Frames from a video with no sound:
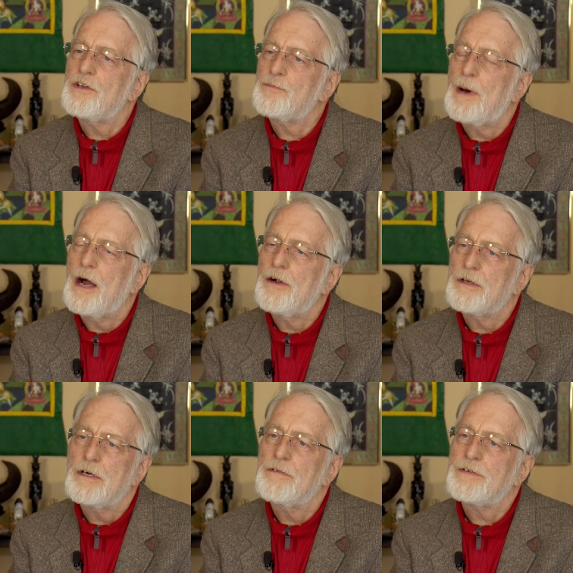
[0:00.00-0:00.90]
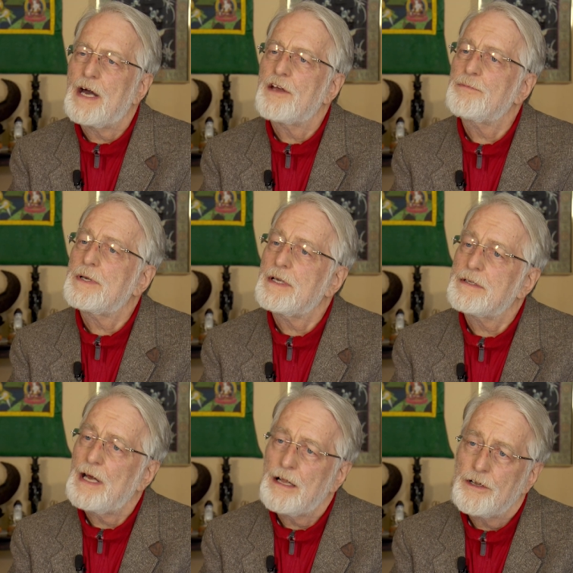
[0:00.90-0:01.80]
this part of cosmic
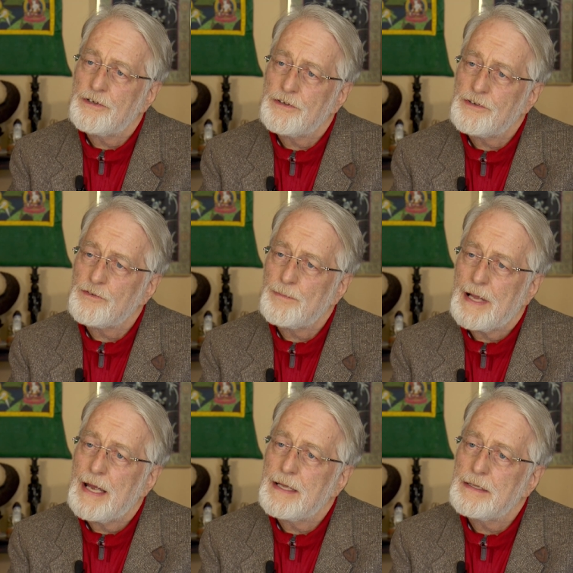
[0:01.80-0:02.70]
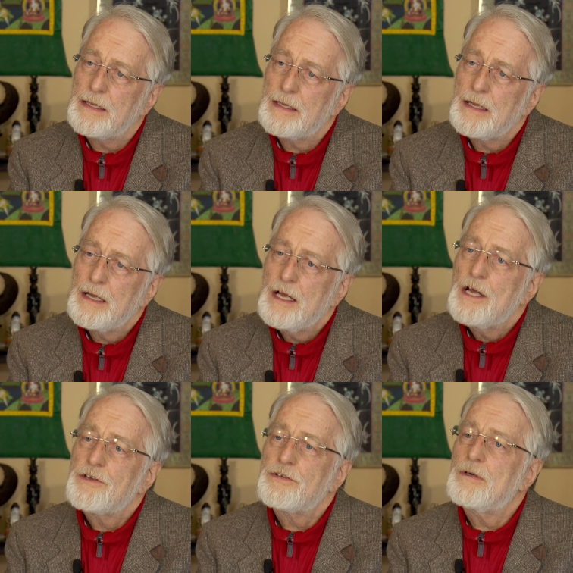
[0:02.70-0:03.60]
intelligence's plan?
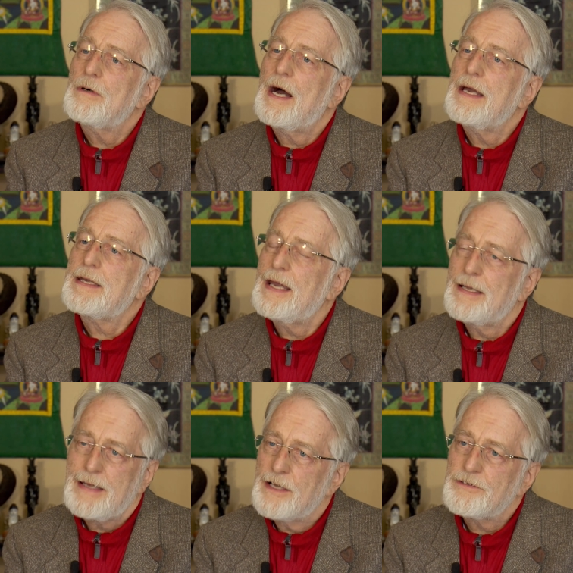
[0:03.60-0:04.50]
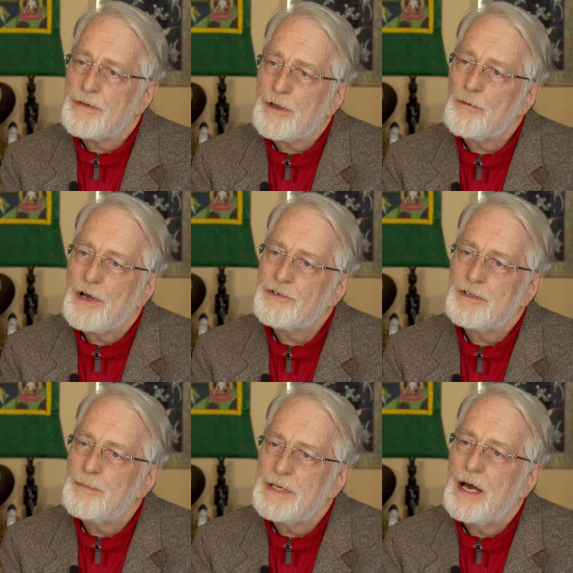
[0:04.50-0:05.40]
So I can't answer the
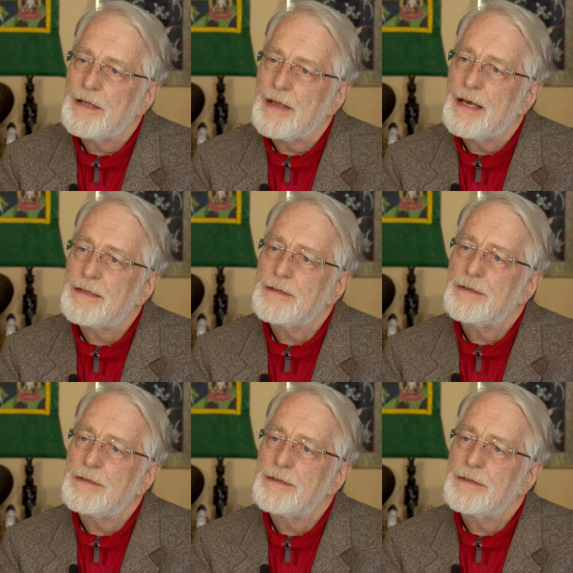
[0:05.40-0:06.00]
question beyond that.